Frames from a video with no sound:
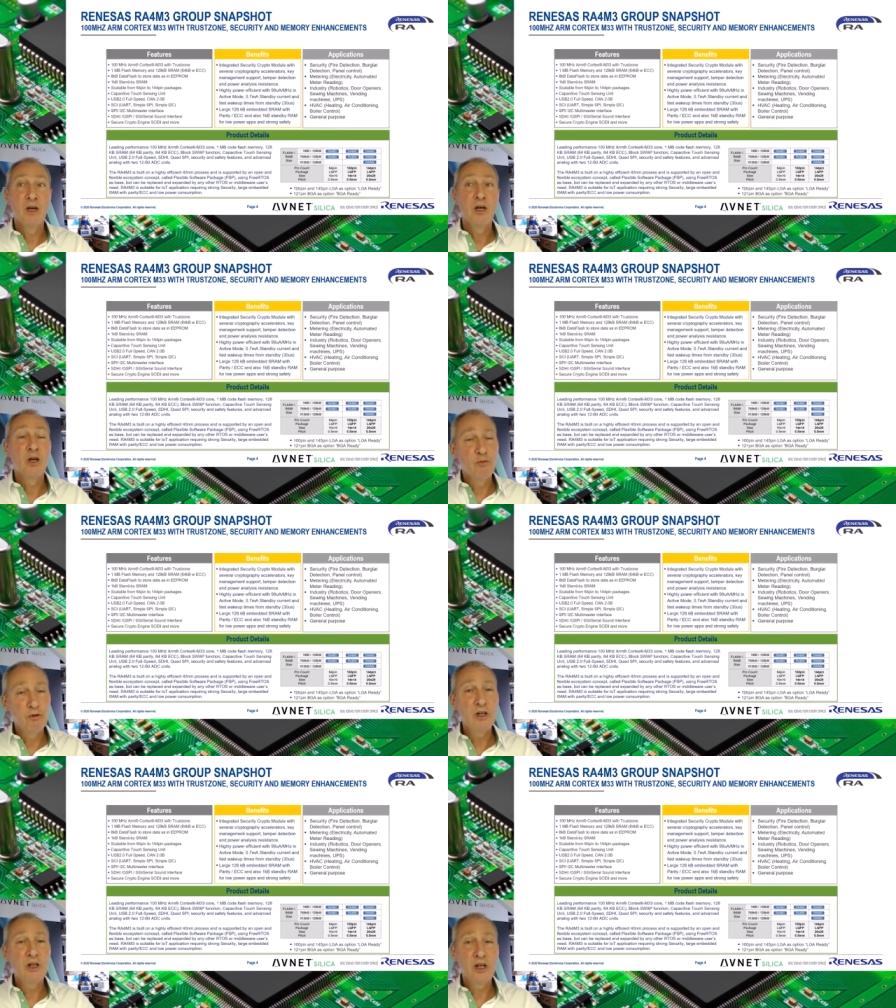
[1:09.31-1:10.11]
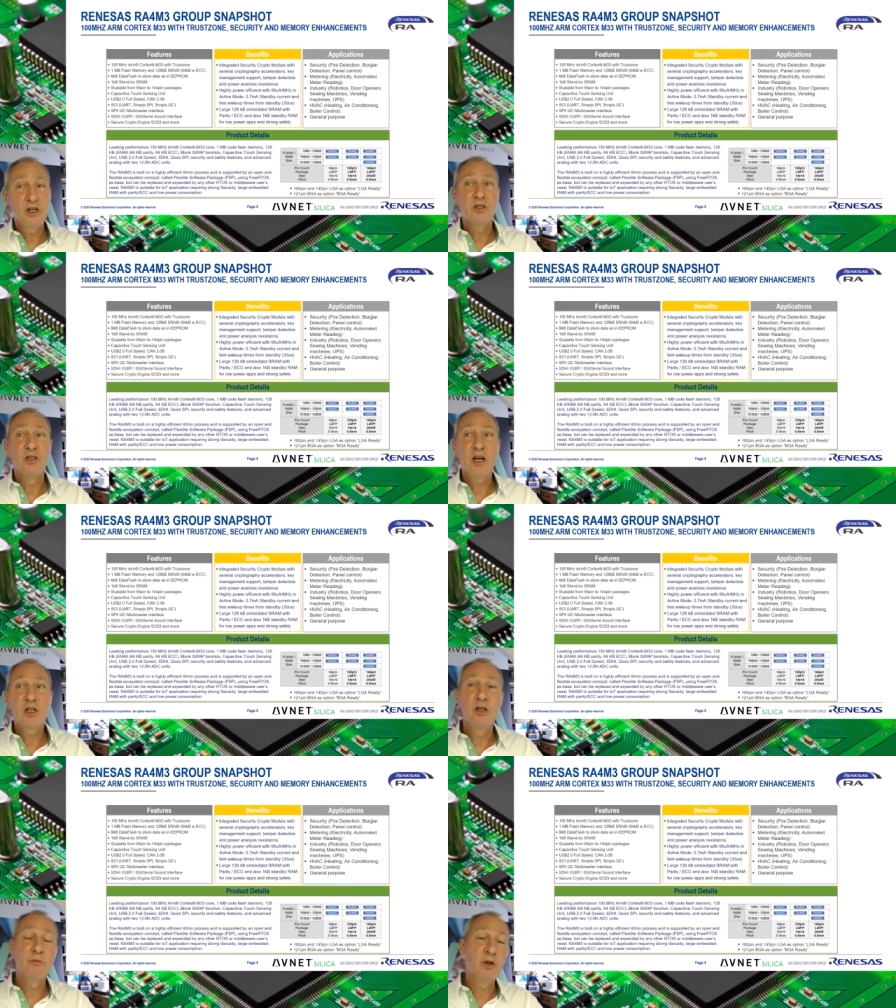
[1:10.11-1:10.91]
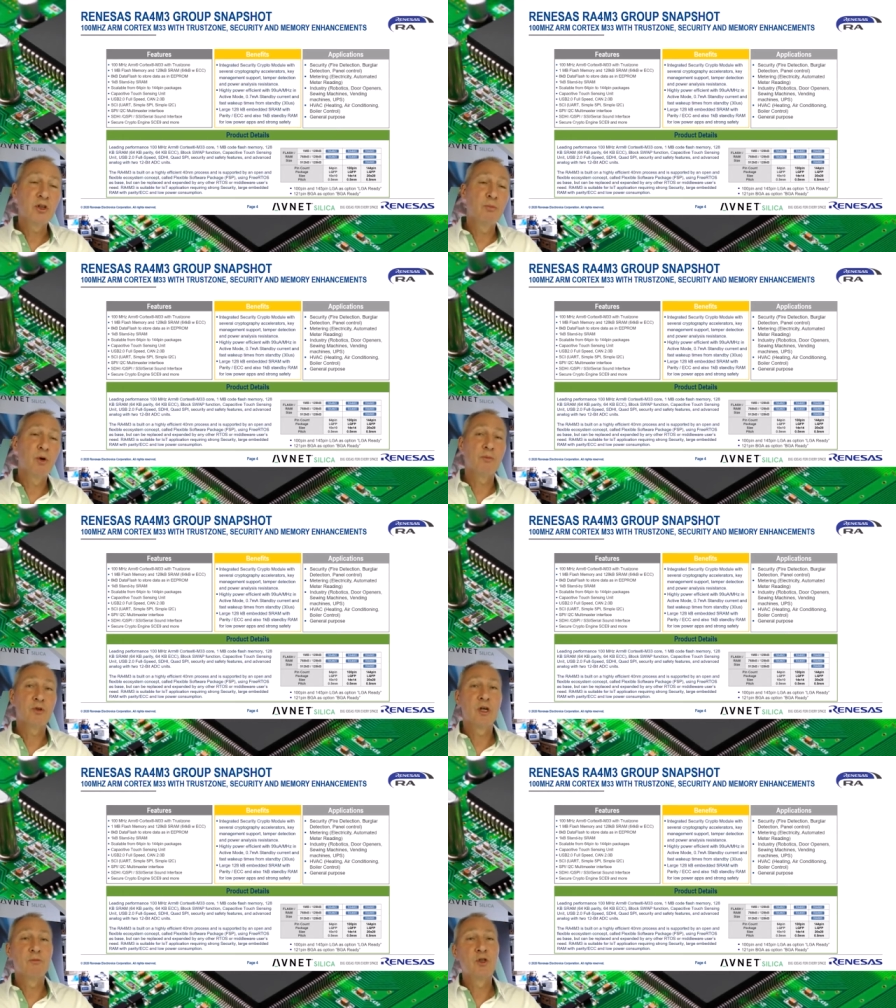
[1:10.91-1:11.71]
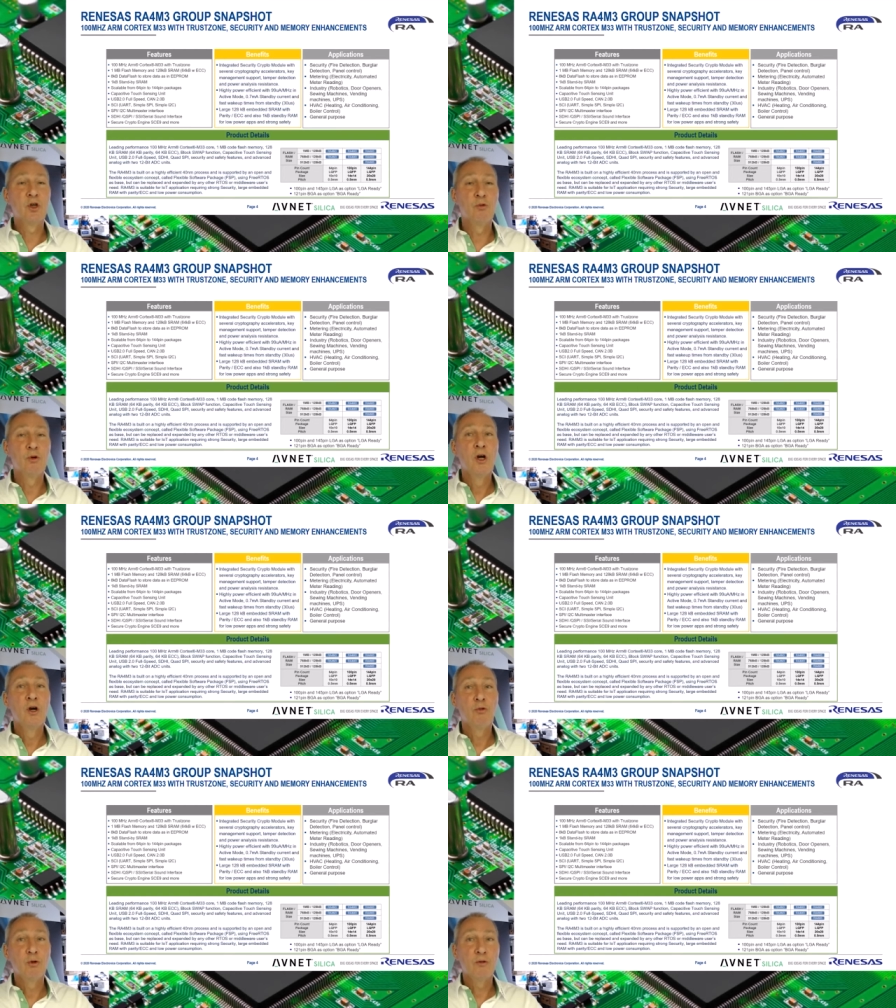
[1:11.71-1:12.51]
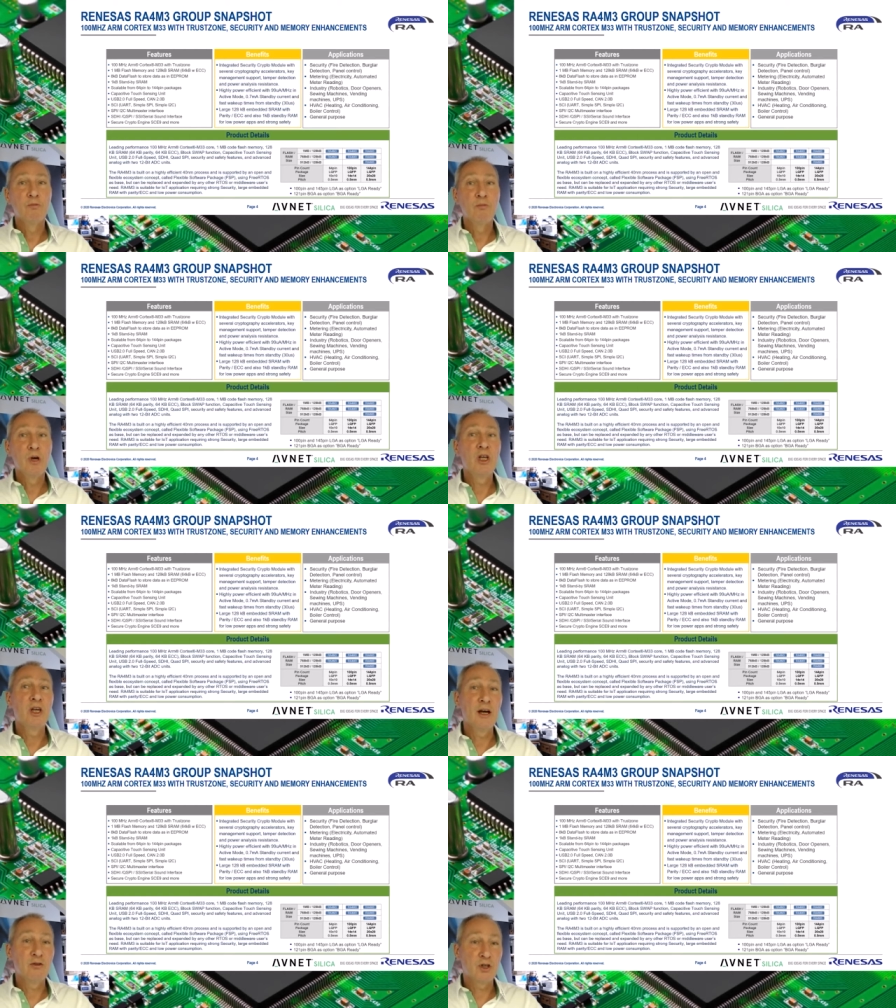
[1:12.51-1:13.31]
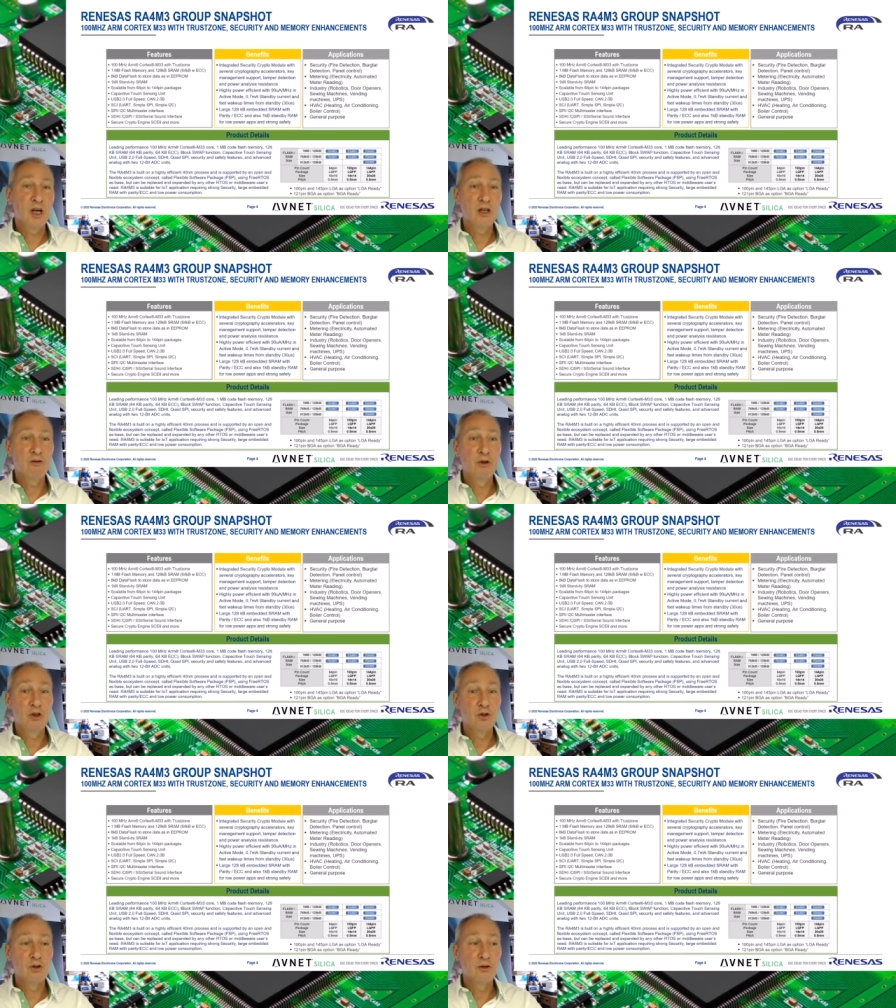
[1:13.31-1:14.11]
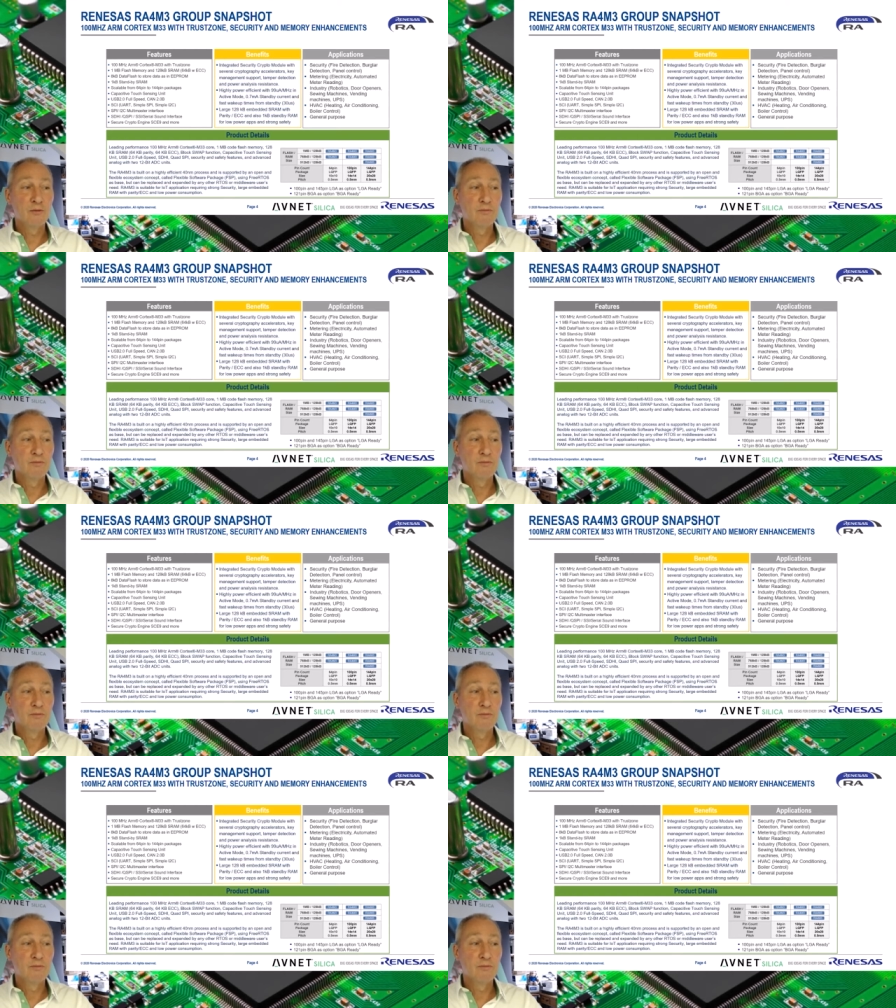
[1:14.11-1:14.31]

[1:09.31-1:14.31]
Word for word: It really is an excellent multi-purpose M C U with many outstanding features.